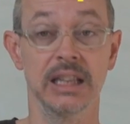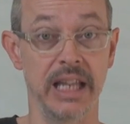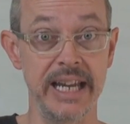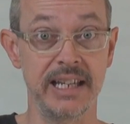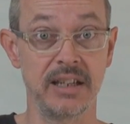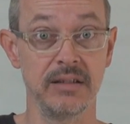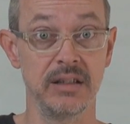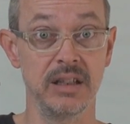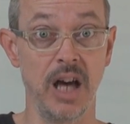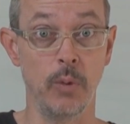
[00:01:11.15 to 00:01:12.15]
like
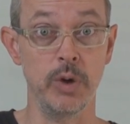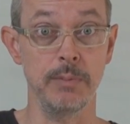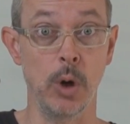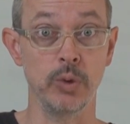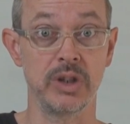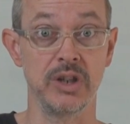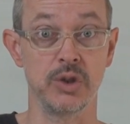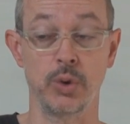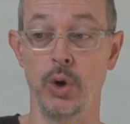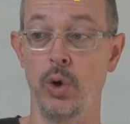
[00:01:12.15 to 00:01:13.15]
a remote
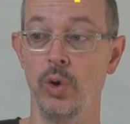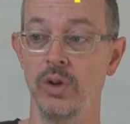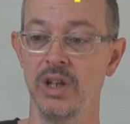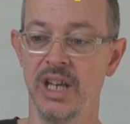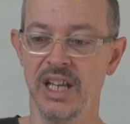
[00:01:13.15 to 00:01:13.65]
control.